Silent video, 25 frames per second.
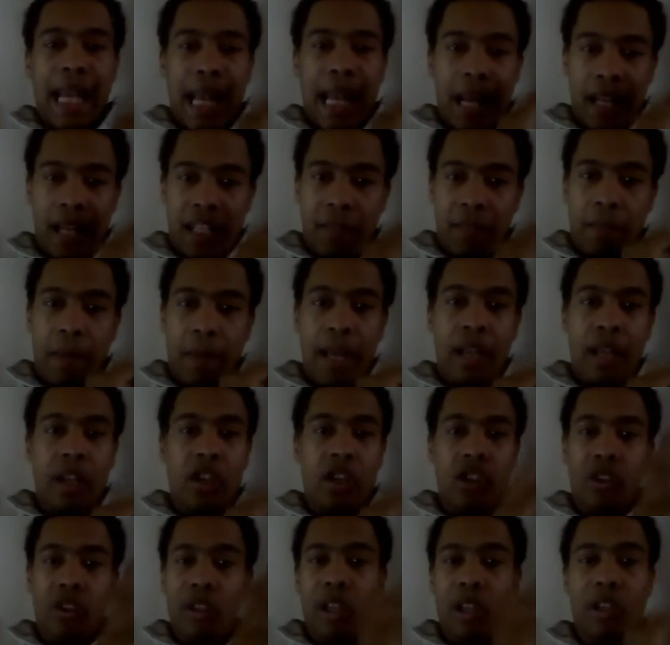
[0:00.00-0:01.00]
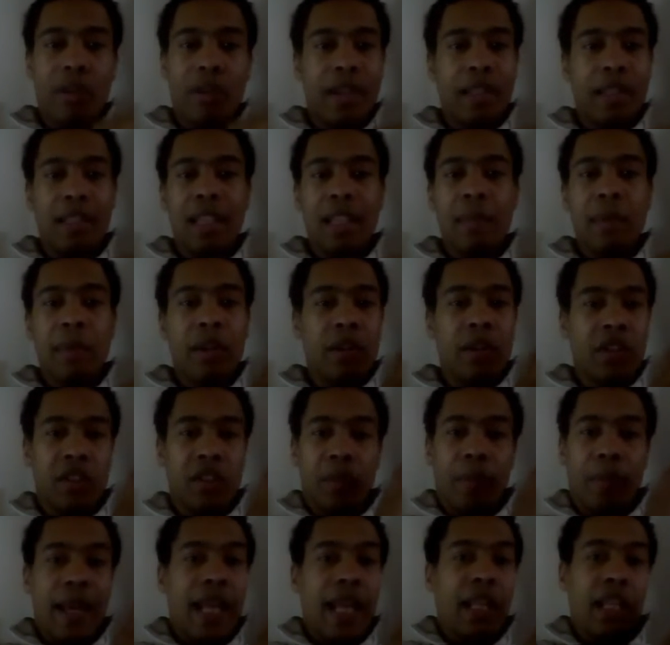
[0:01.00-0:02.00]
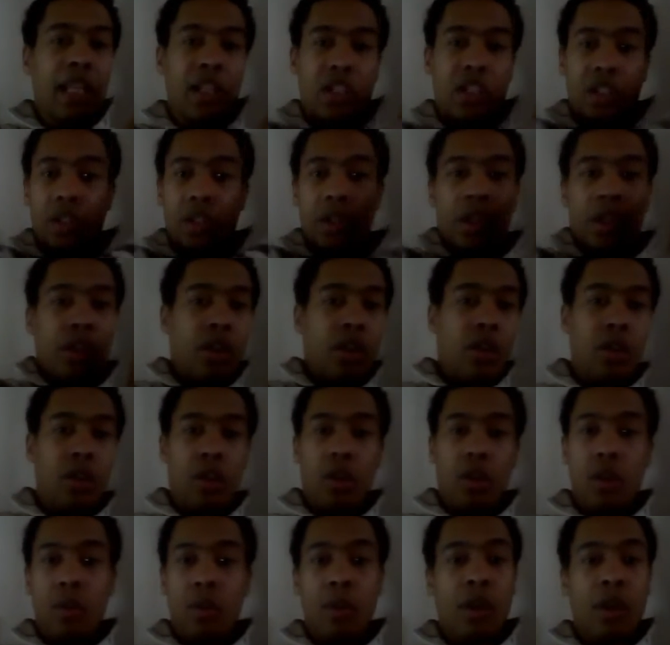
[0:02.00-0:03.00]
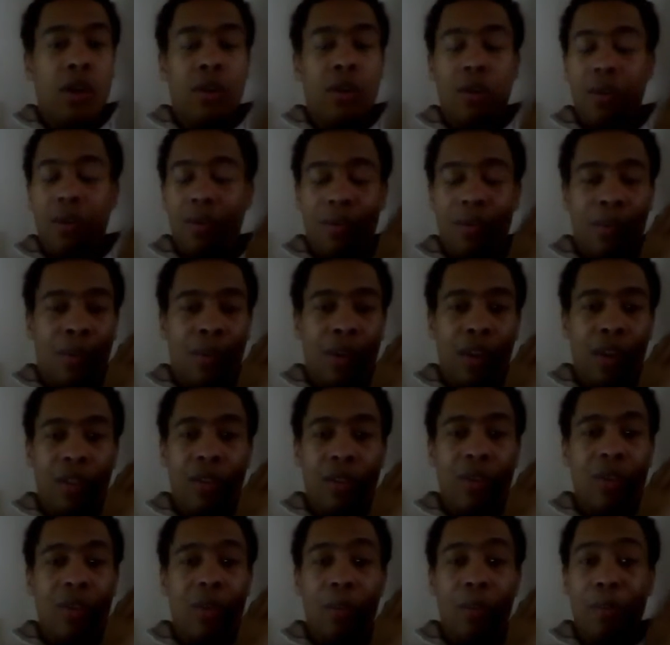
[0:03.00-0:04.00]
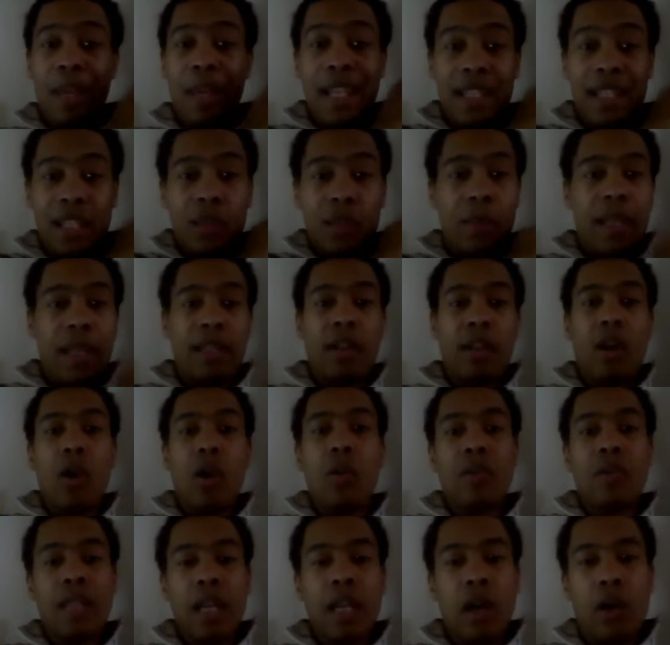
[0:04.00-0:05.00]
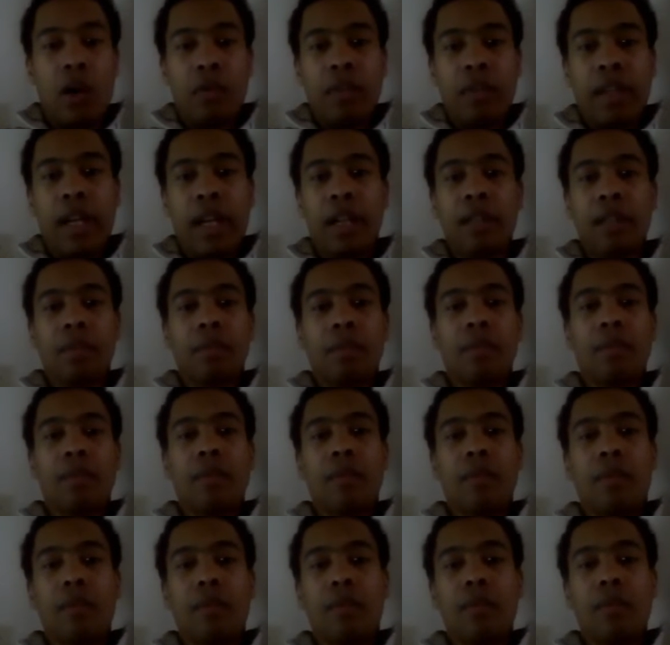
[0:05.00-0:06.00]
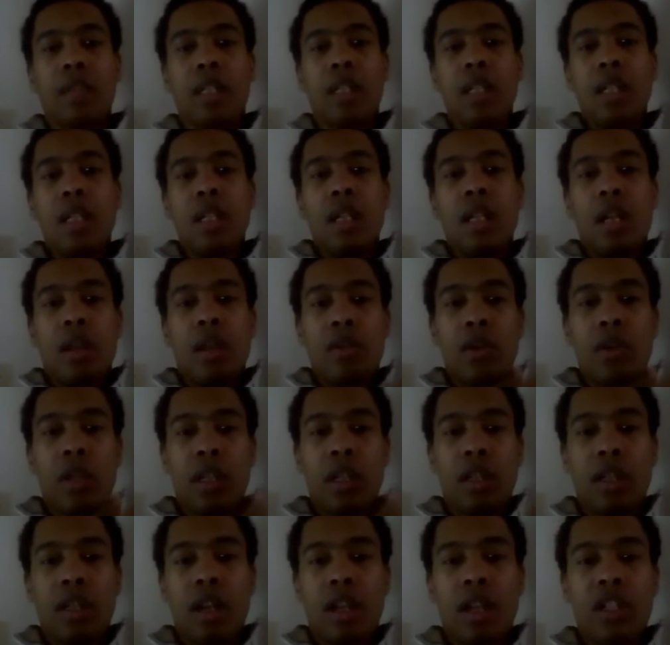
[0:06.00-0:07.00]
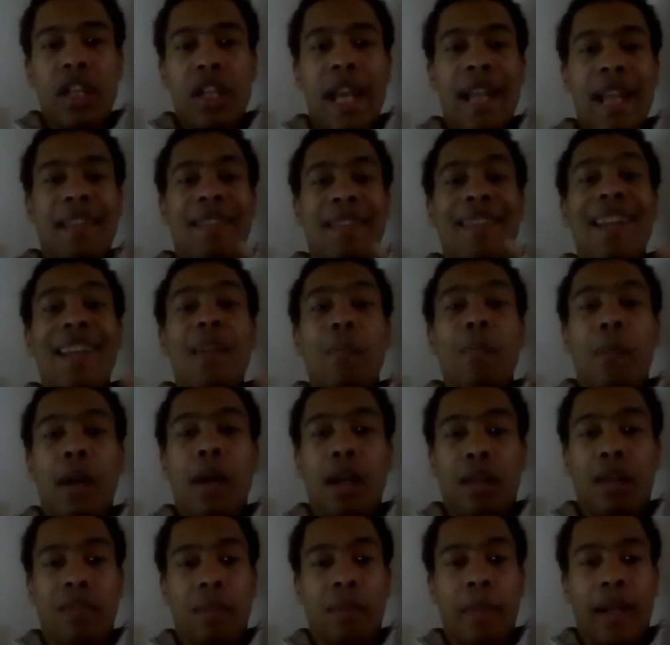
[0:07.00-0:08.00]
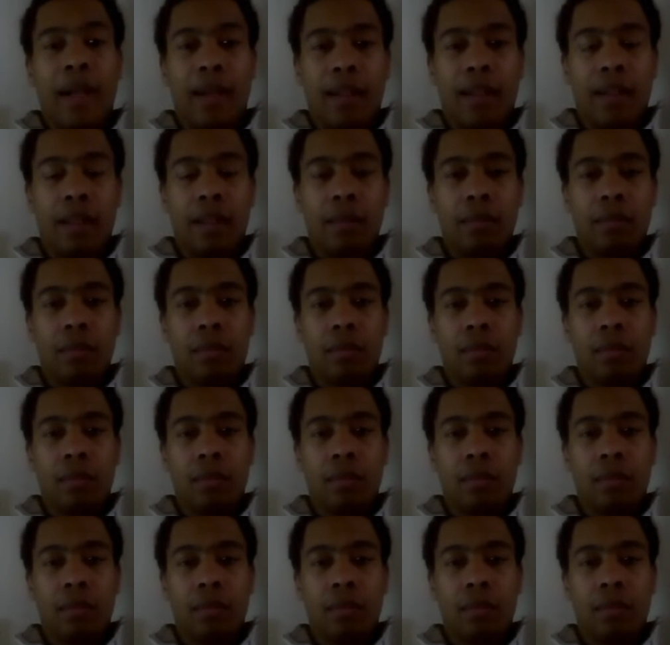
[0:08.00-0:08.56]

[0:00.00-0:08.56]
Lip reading: And the Spanish tolerated them because the Spanish were too busy with their own thing over there. So the Dutch had their part of America,